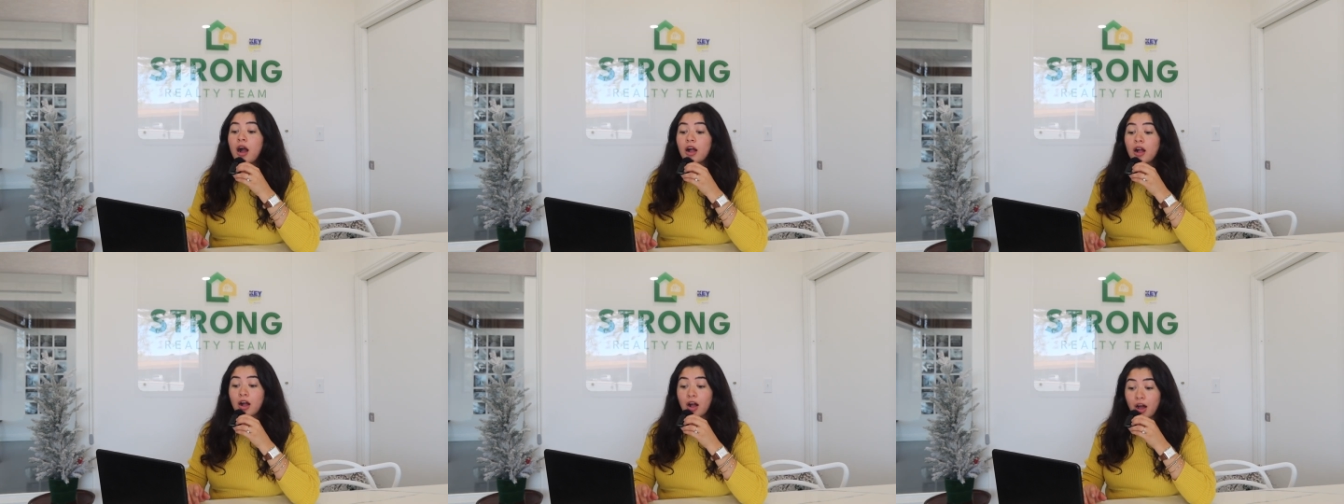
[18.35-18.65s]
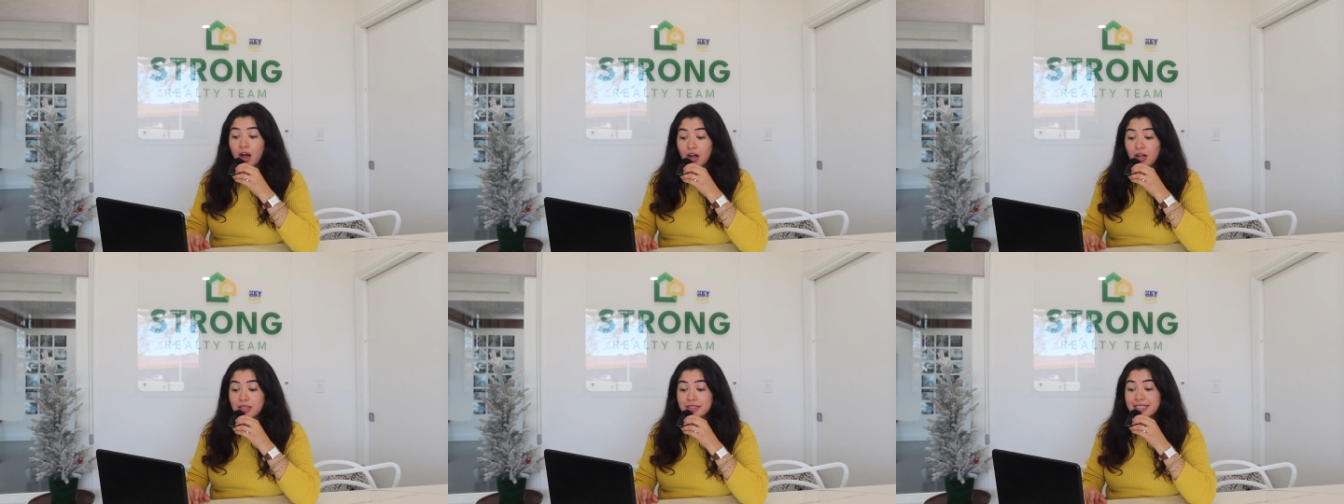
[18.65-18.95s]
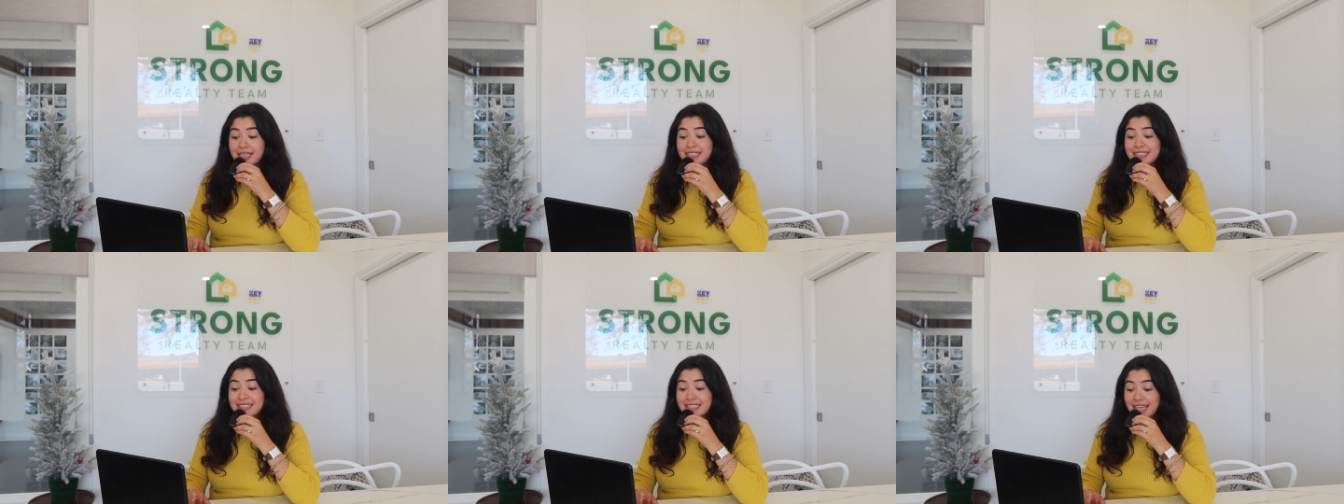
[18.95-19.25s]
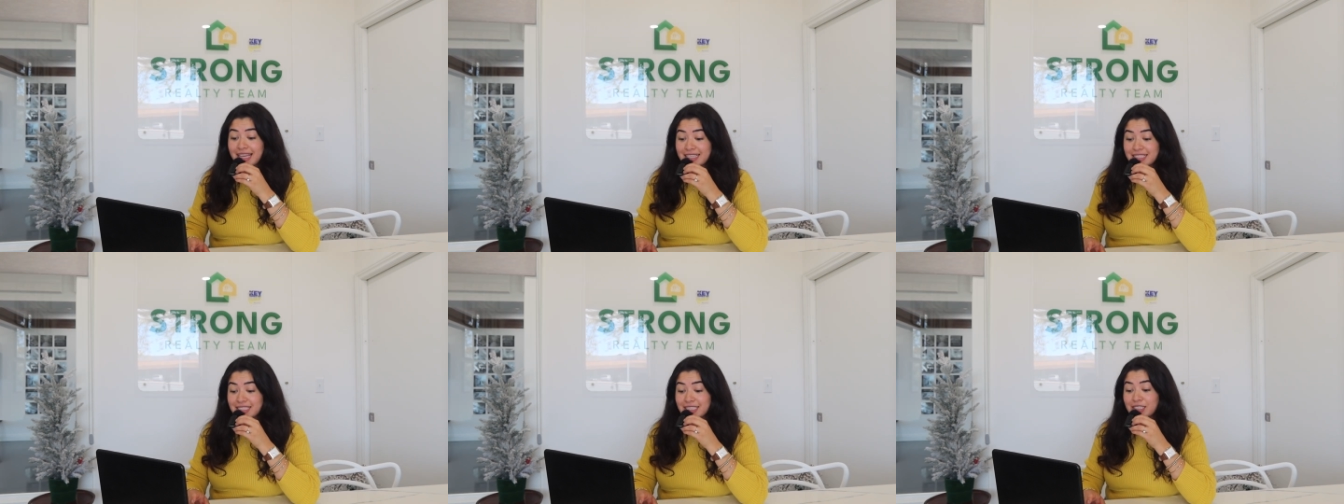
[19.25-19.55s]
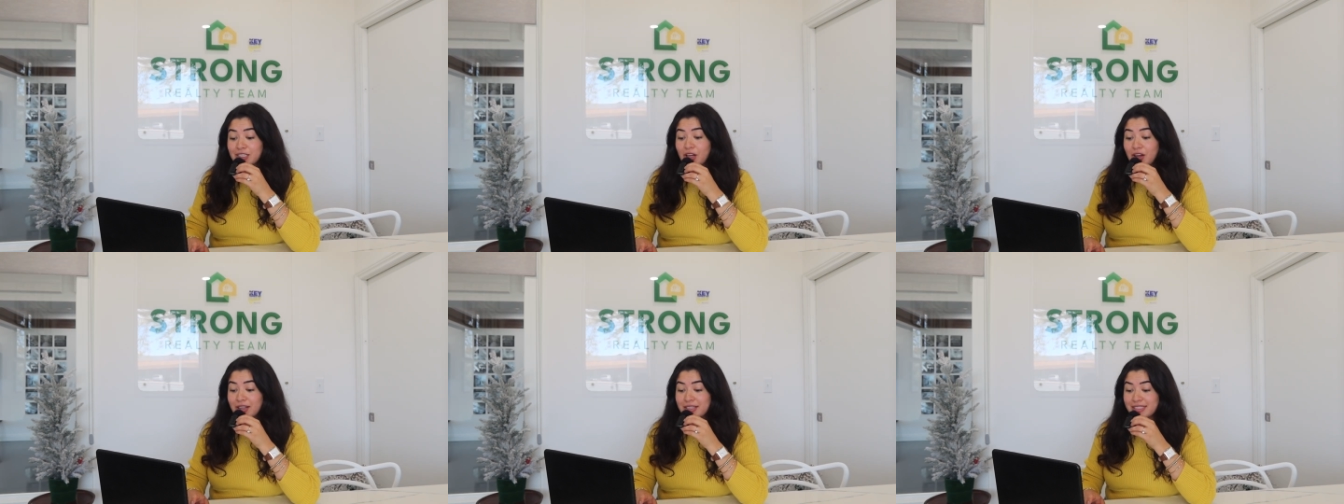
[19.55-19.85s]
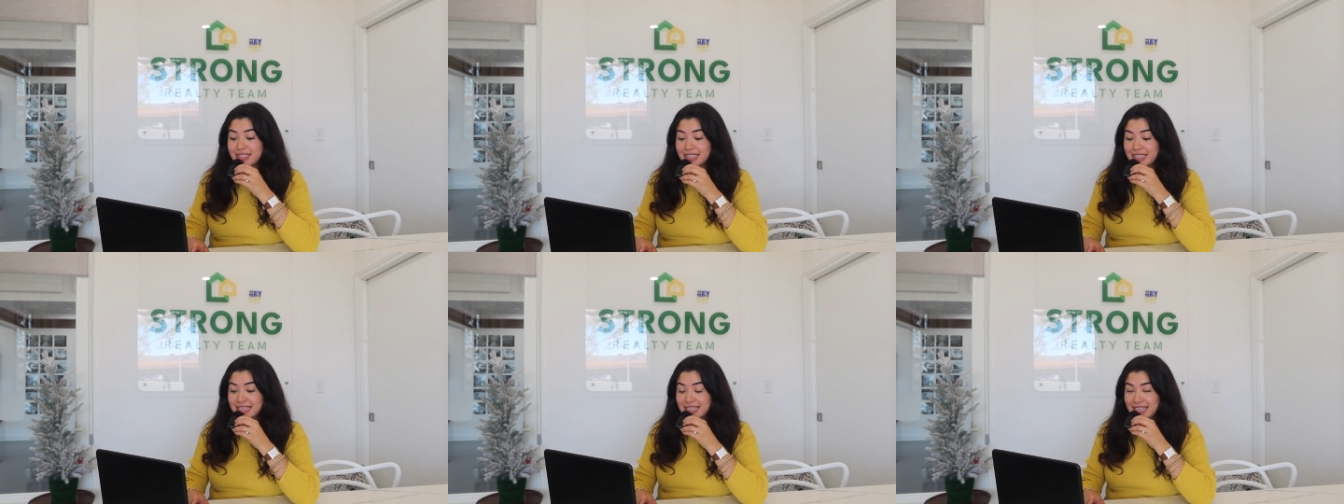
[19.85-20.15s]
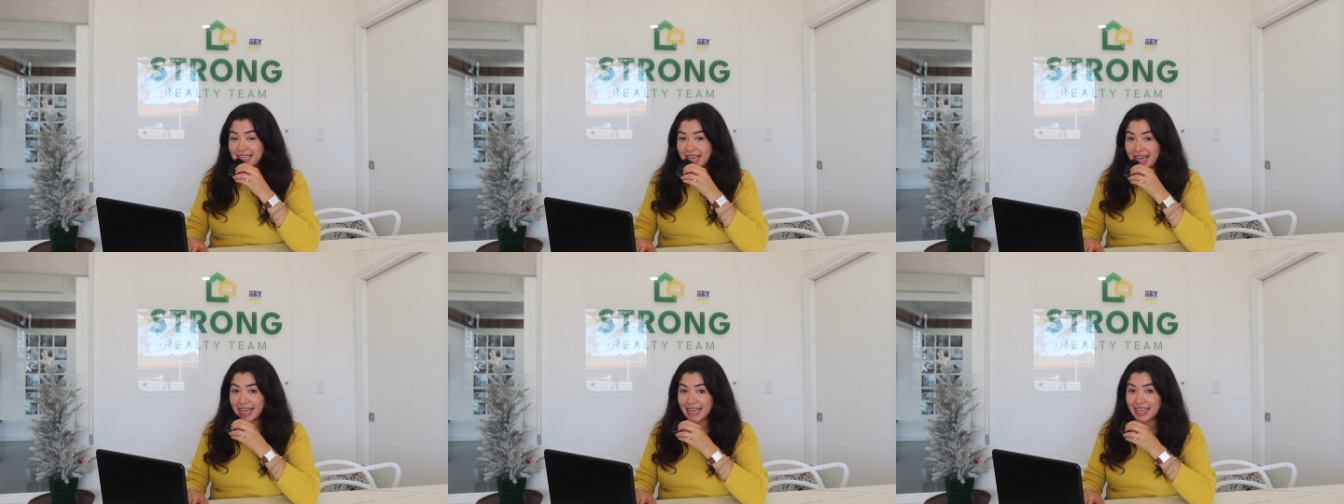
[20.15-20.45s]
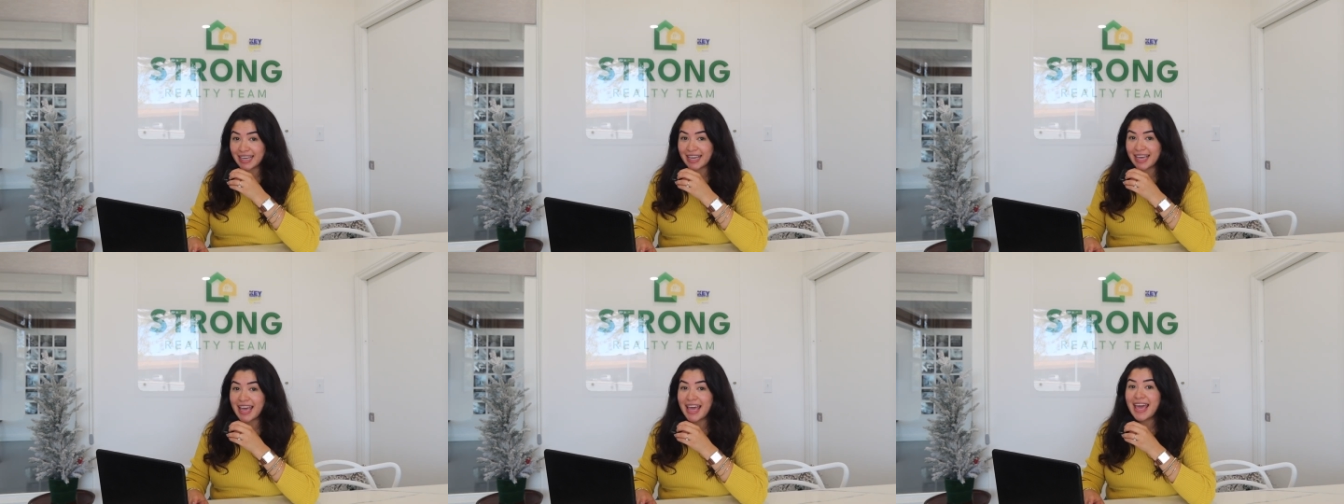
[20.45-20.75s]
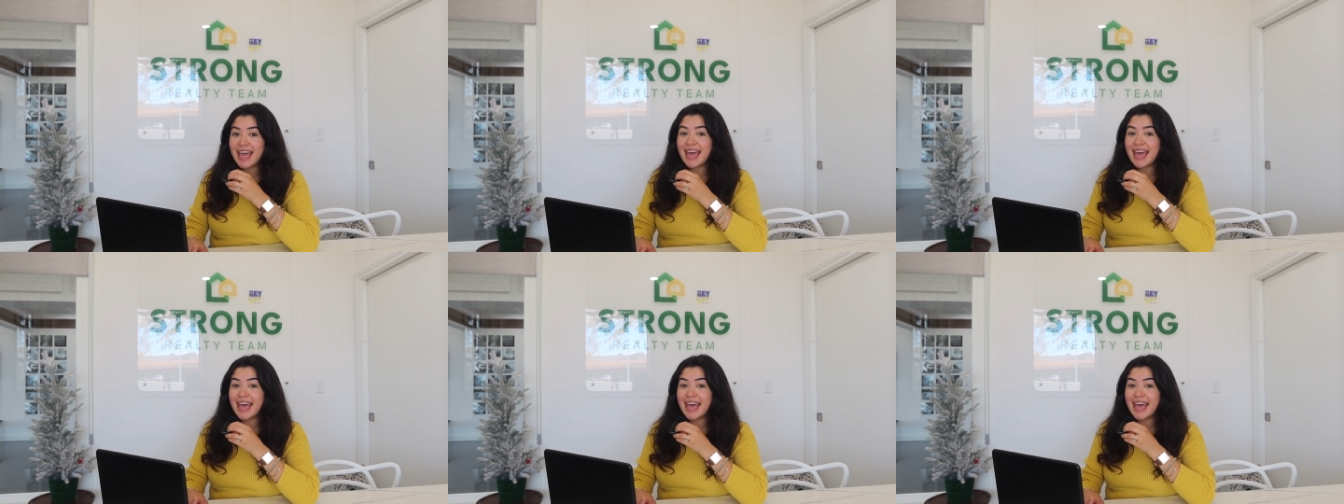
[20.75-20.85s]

called Santa Claus, Indiana.